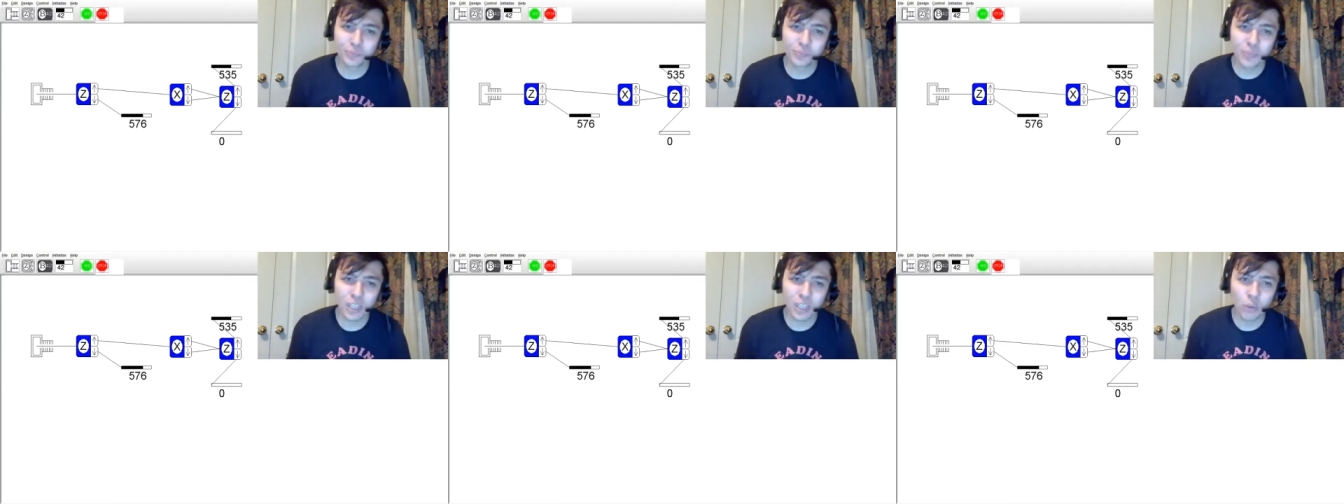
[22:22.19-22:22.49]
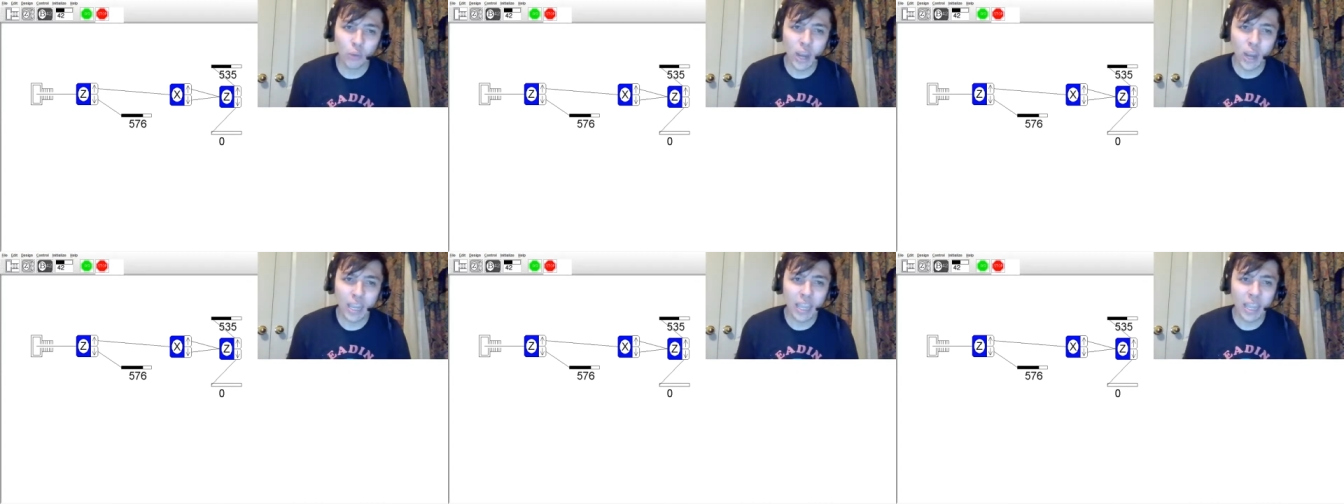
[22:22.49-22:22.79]

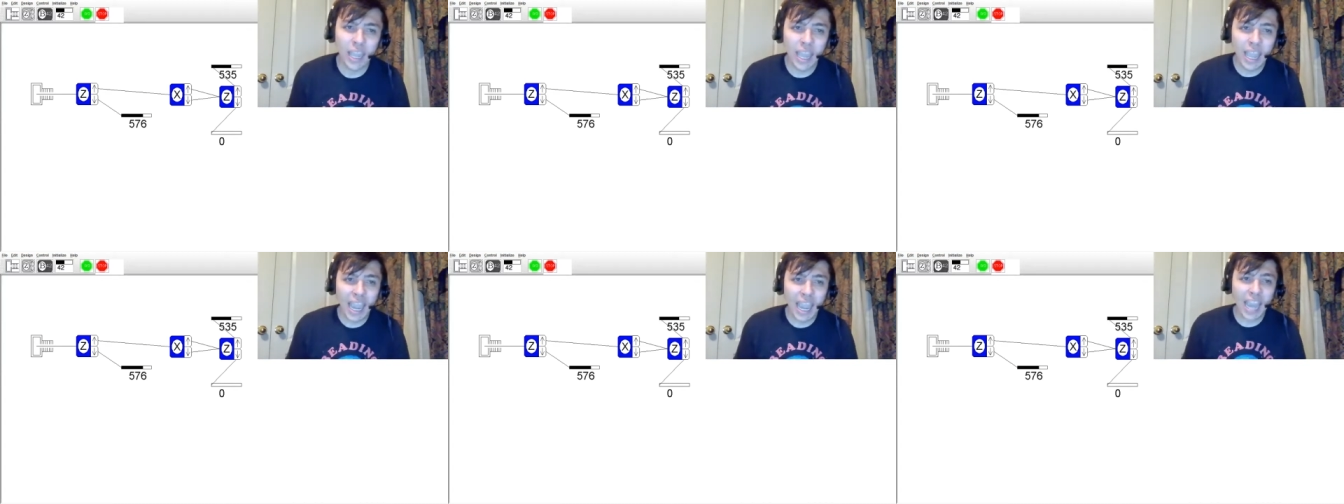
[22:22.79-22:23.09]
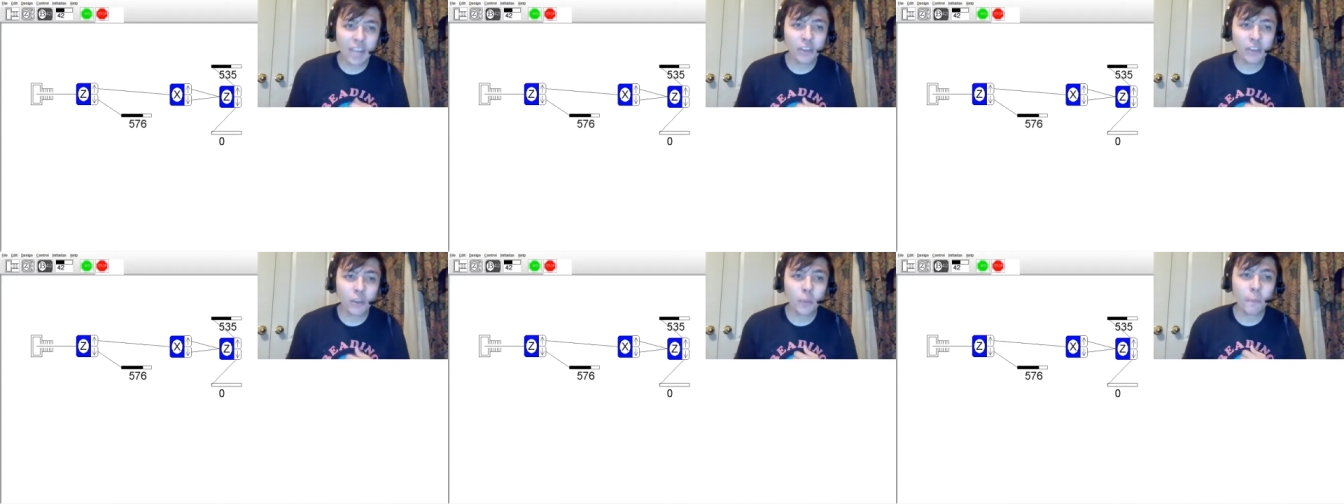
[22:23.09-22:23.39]
Right? And
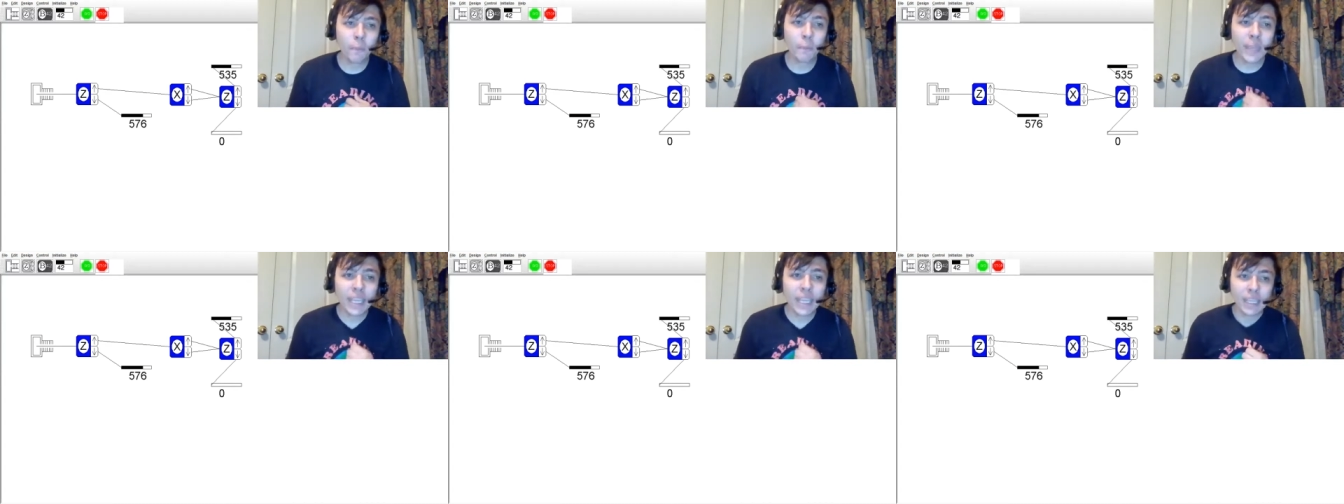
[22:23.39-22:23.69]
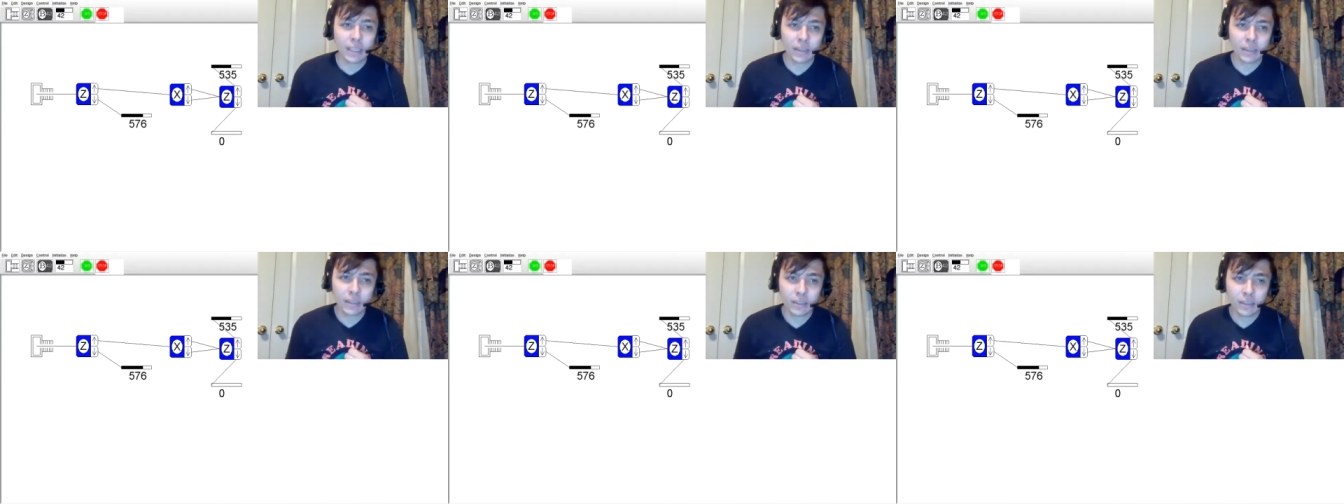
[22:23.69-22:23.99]
to me,
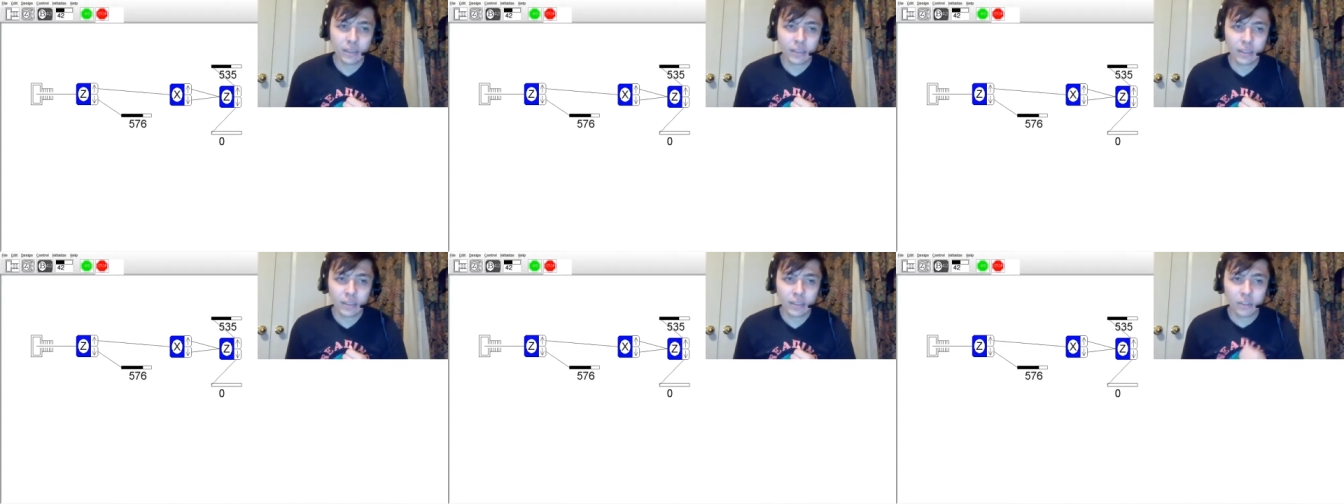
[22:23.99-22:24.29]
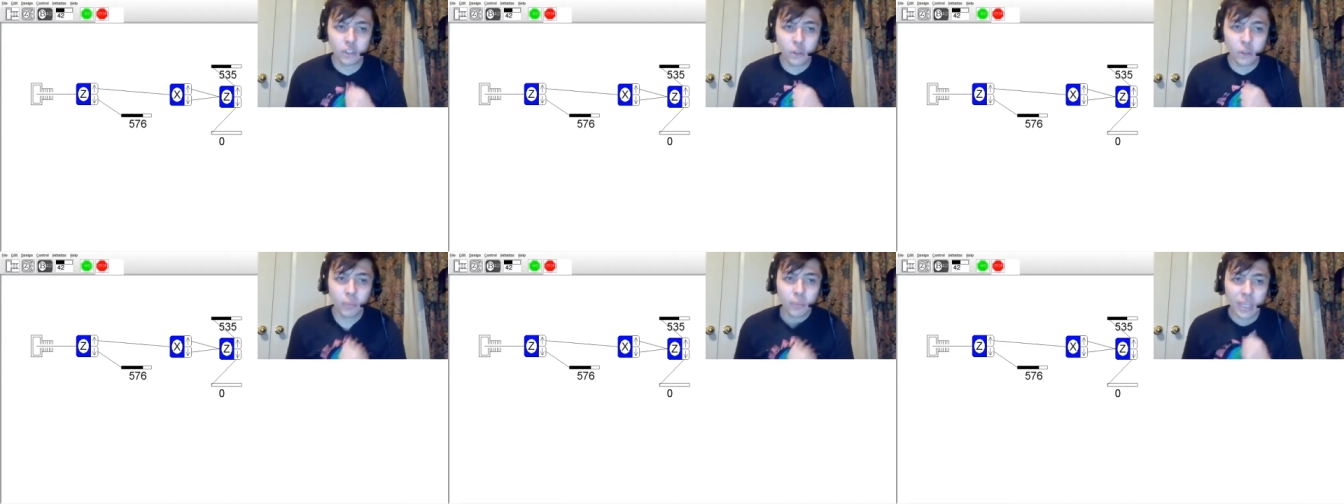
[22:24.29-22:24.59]
to
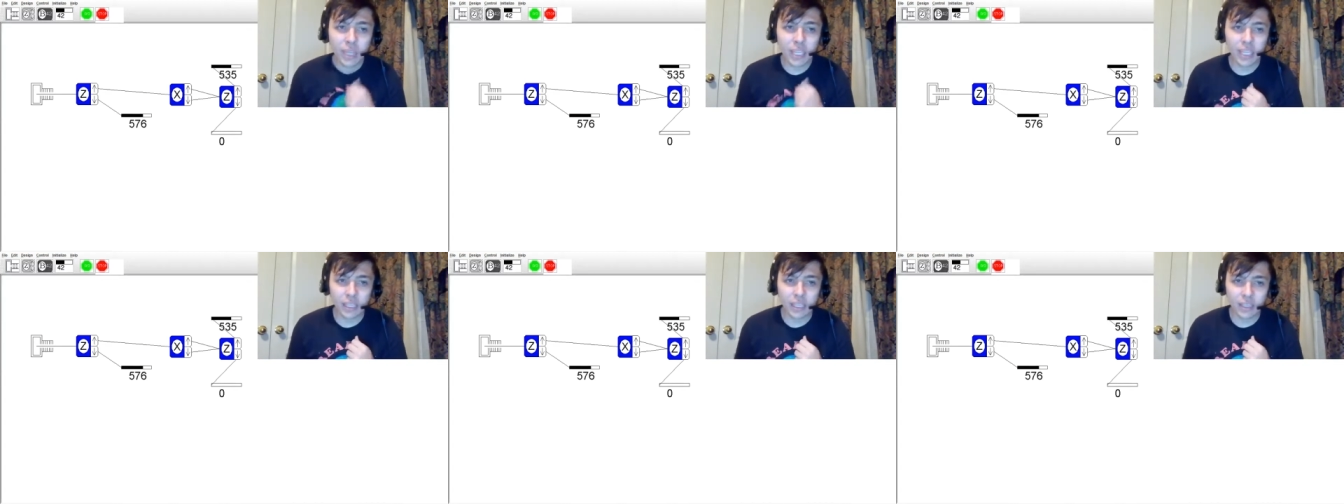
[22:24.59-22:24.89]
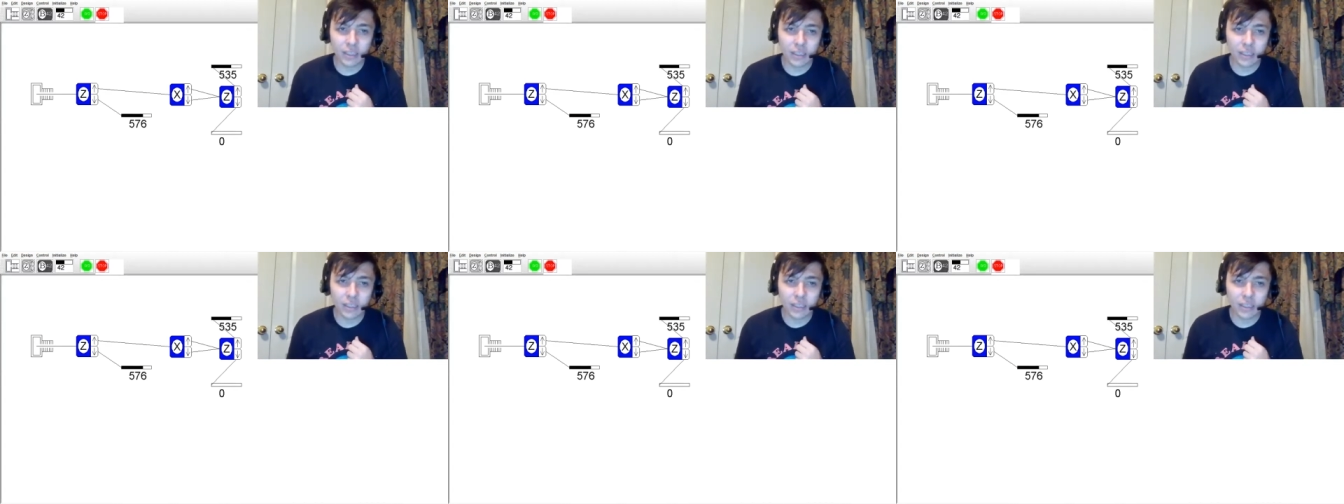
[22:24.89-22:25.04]
me,